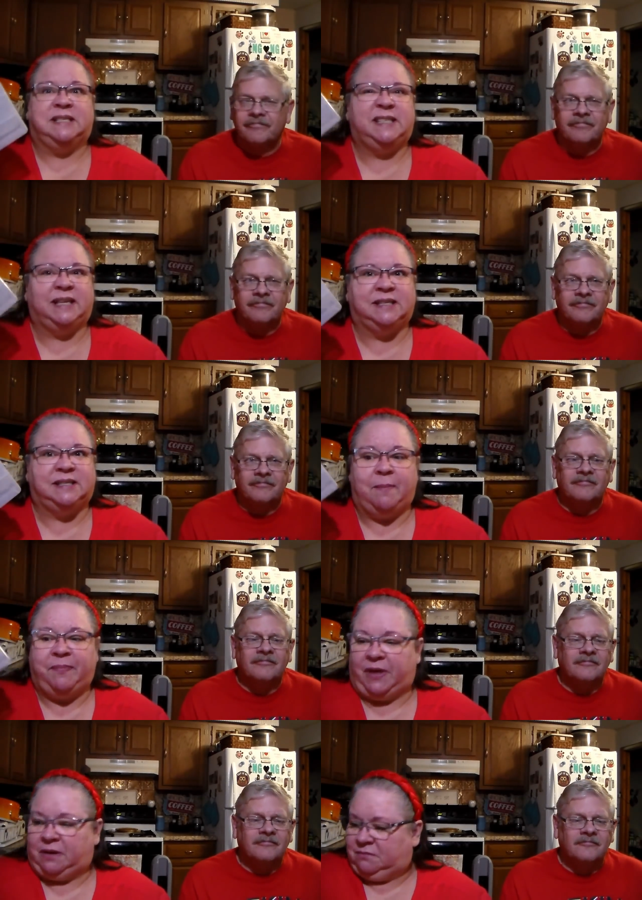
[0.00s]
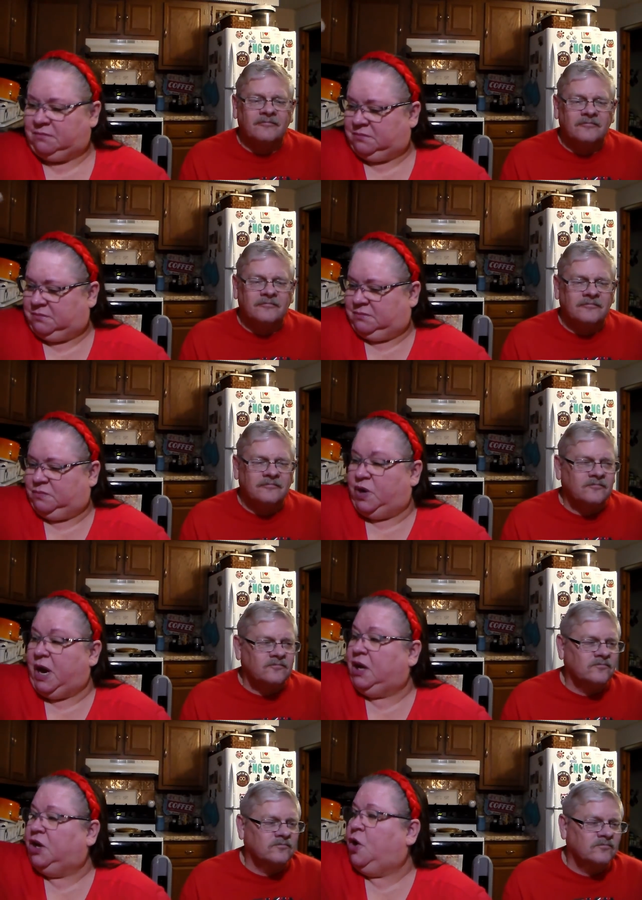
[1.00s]
Speaker 1: 6 something. We're
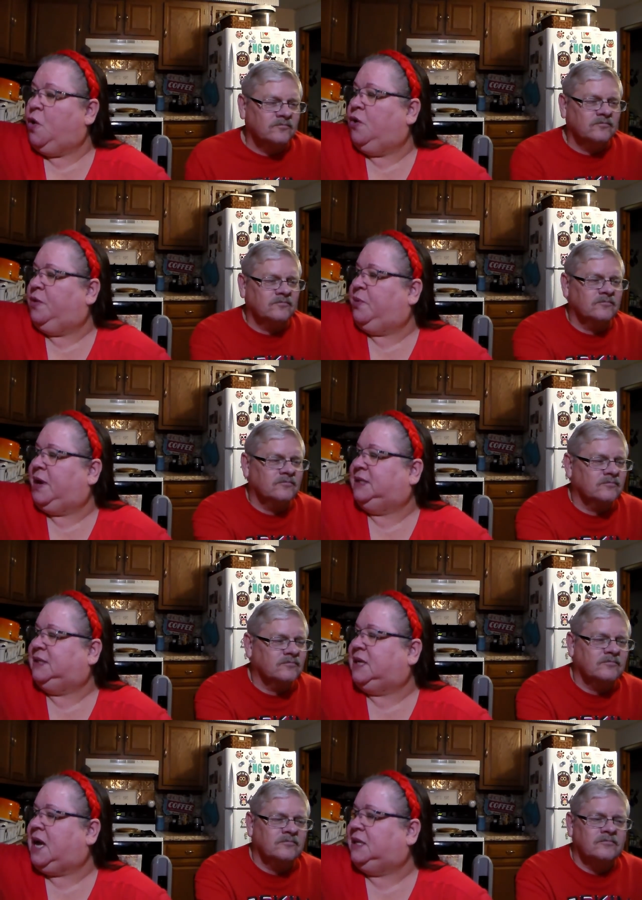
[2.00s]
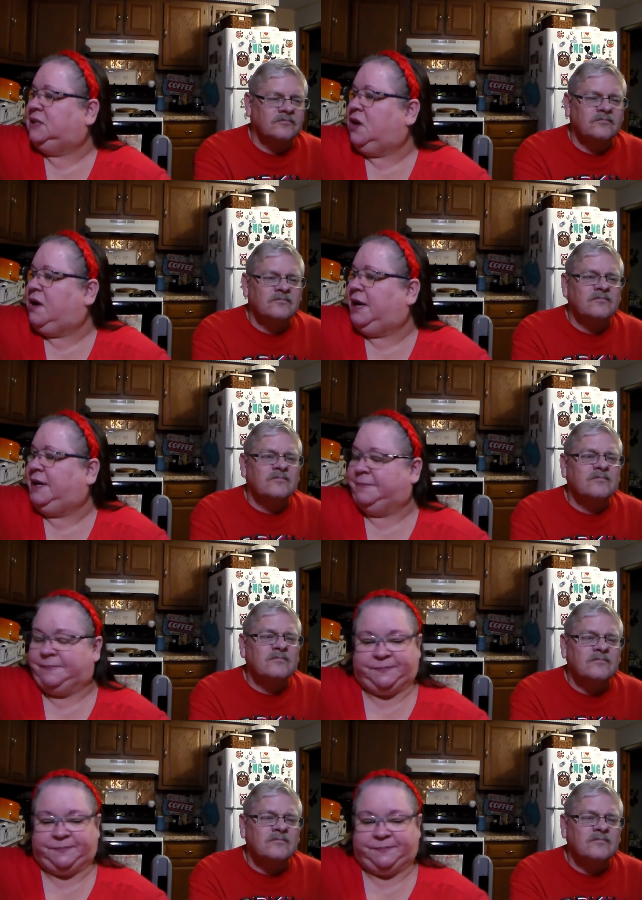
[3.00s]
not gonna know all the prices, guys, sorry.